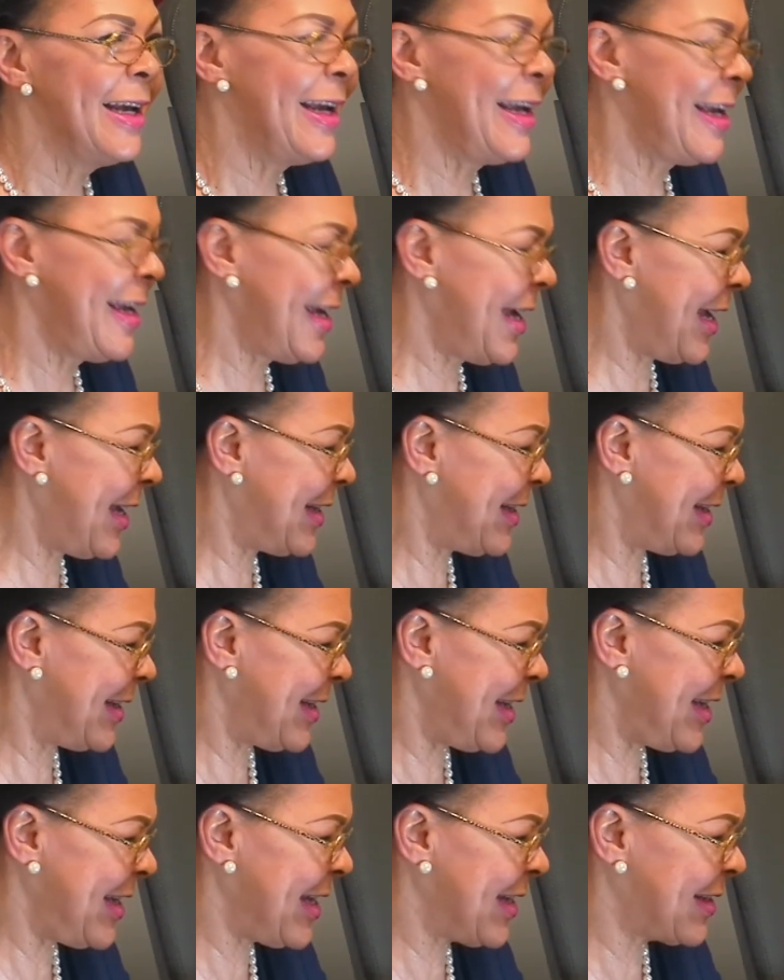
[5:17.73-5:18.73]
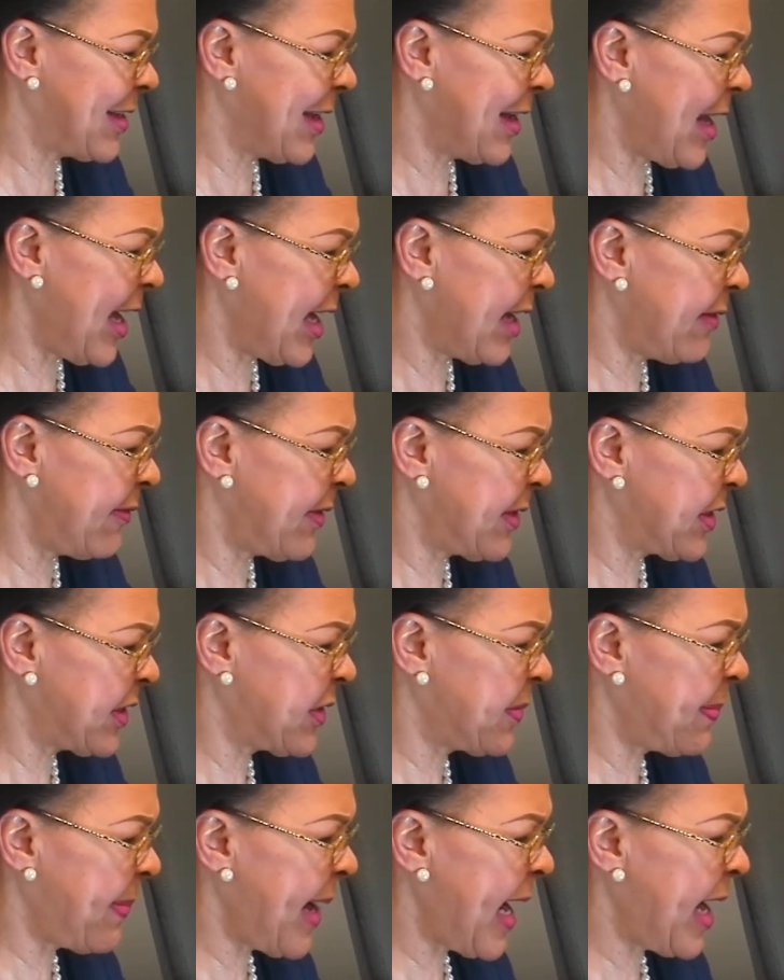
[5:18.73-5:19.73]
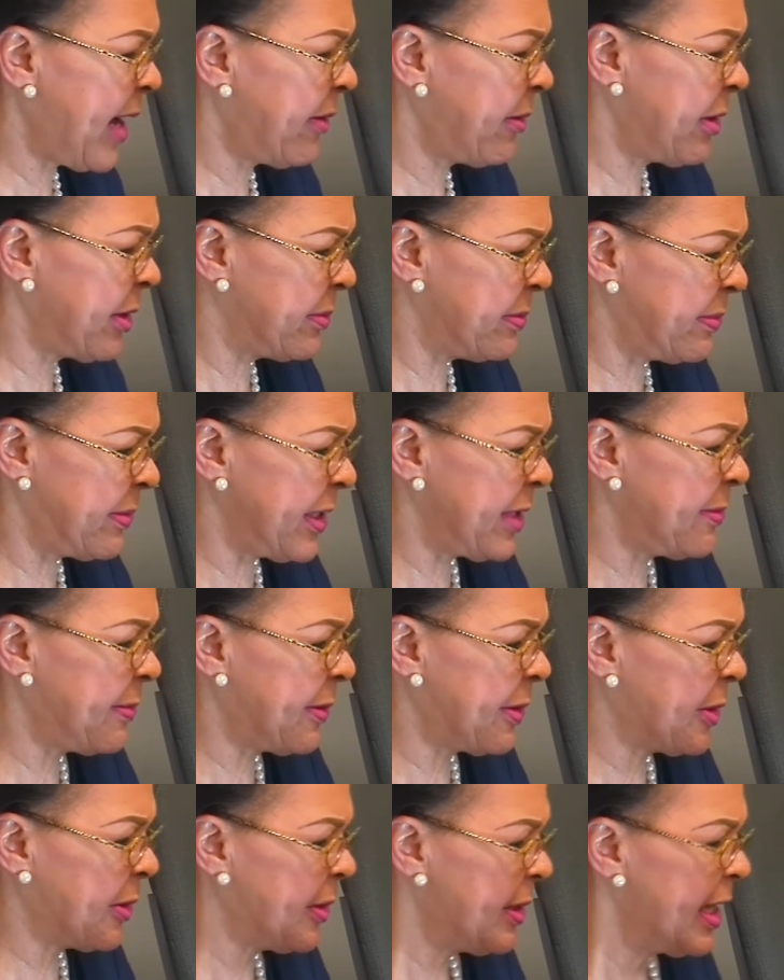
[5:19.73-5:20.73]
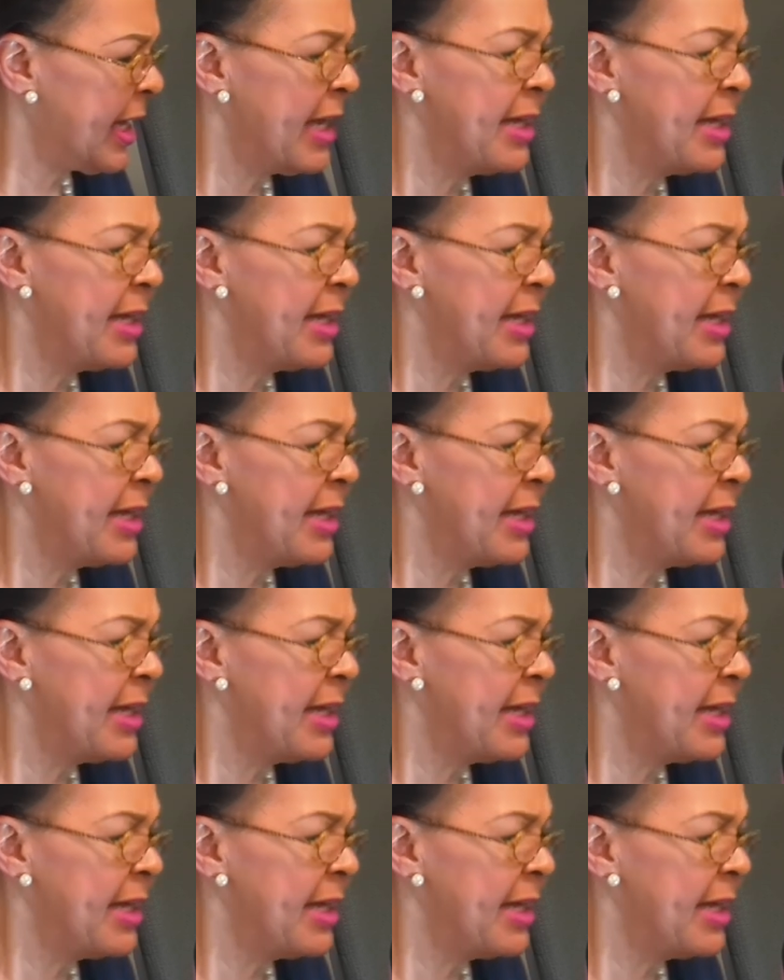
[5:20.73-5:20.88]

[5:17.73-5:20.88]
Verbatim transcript: and he has a lot of inspiring people.